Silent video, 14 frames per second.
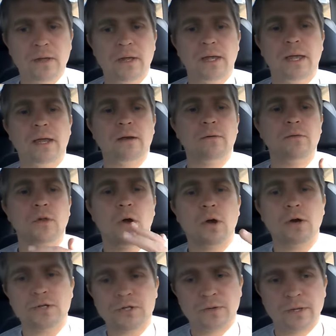and
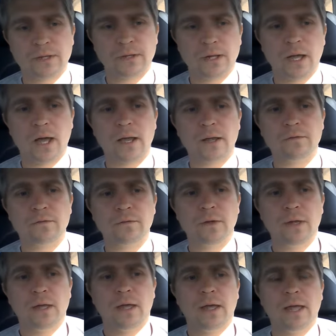larger than life,
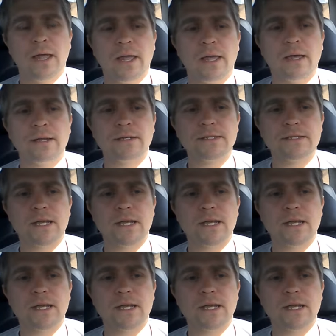and